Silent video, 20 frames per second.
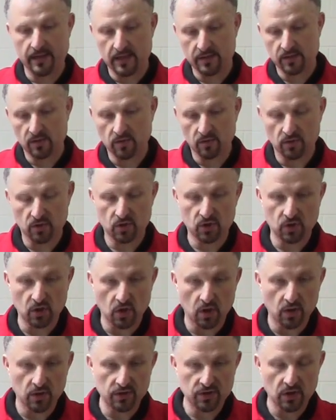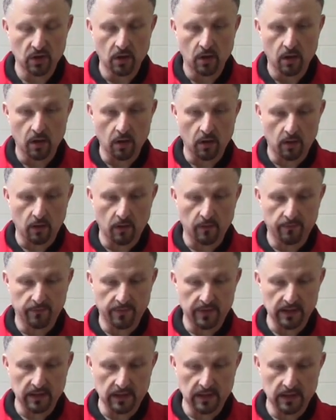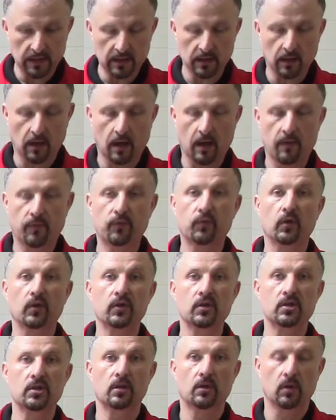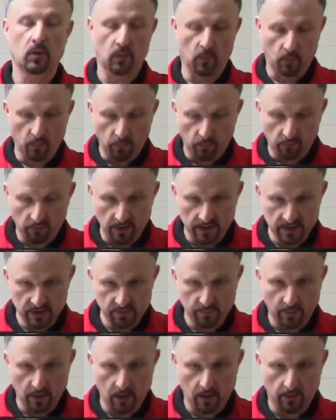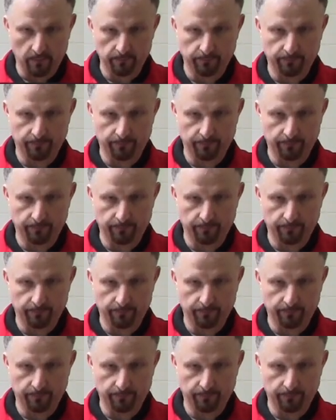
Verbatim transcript: there's another shot of the uh, front brace part.